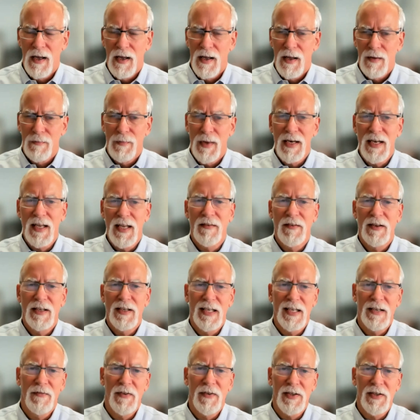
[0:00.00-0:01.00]
many
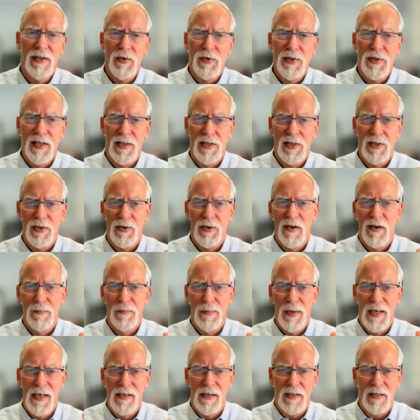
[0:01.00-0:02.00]
individuals can sort of
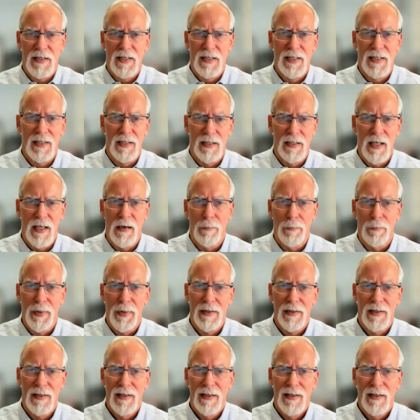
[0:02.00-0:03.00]
be in a slump
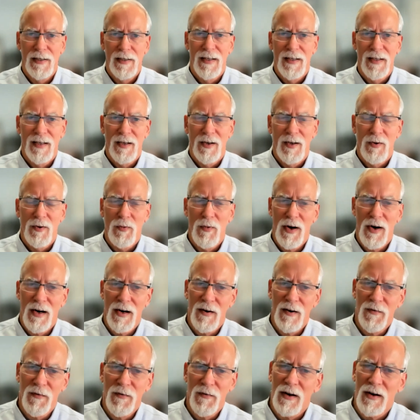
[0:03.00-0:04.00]

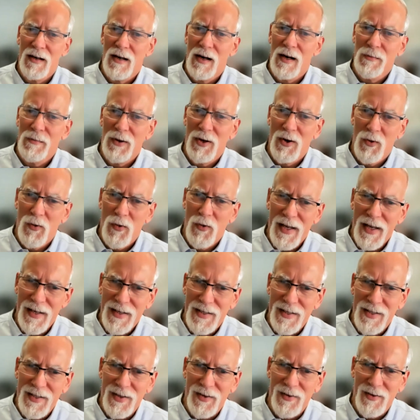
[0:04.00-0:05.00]
where for a couple of
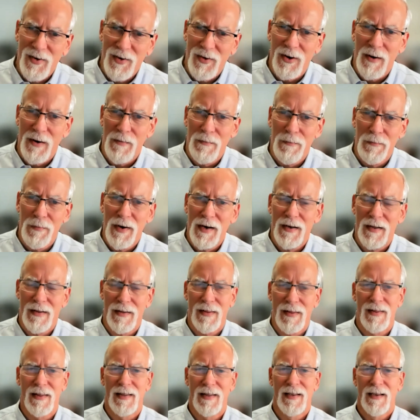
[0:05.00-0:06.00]
weeks or a
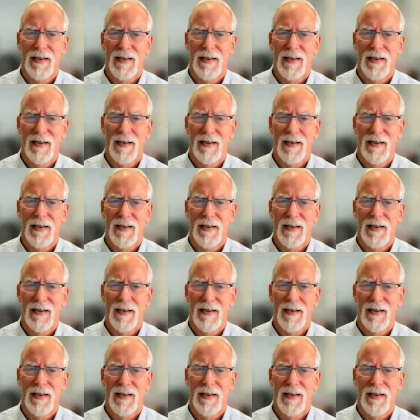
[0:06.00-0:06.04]
month,